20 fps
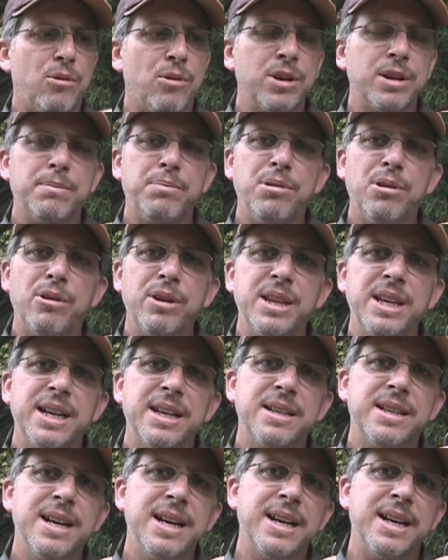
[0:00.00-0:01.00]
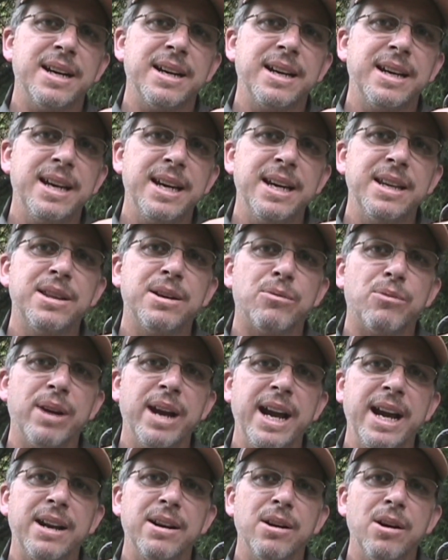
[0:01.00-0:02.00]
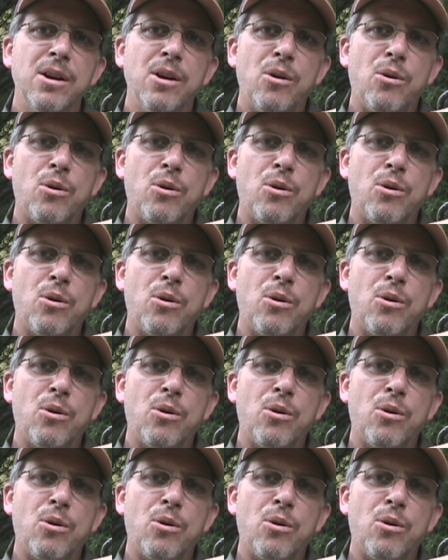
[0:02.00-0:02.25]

or deploy the antenna in the rain,